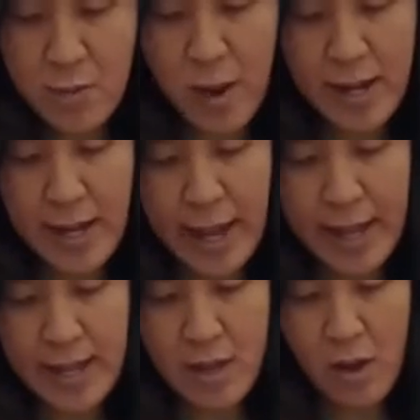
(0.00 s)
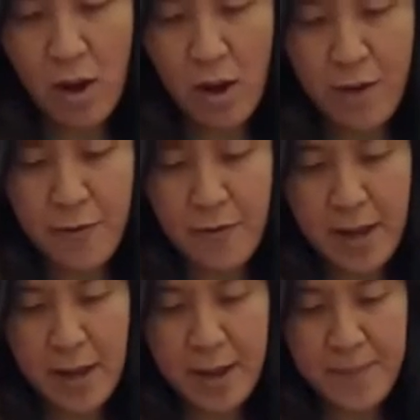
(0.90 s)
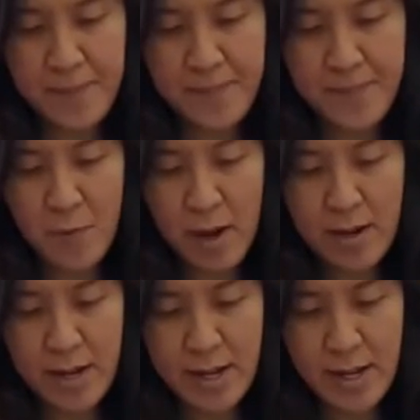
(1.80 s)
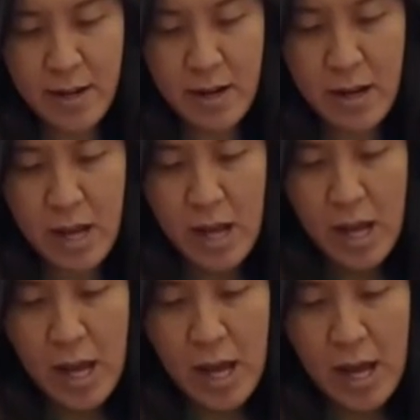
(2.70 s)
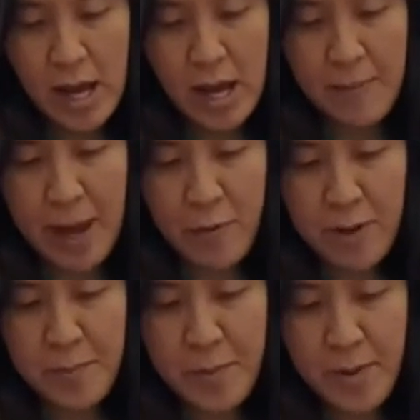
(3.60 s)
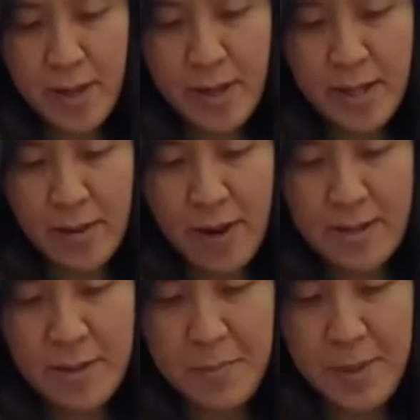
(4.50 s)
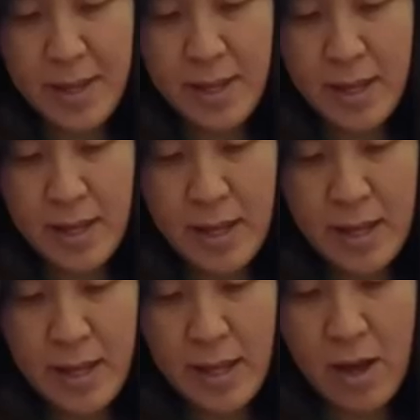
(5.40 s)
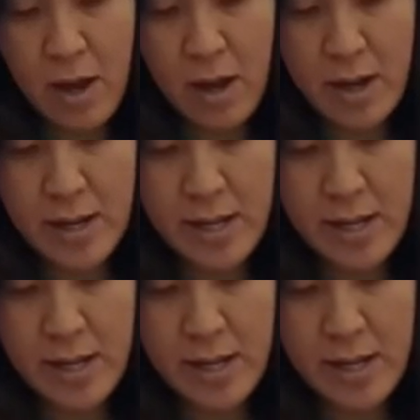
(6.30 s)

one eighth of um, water in here. Uh, I will put the recipe on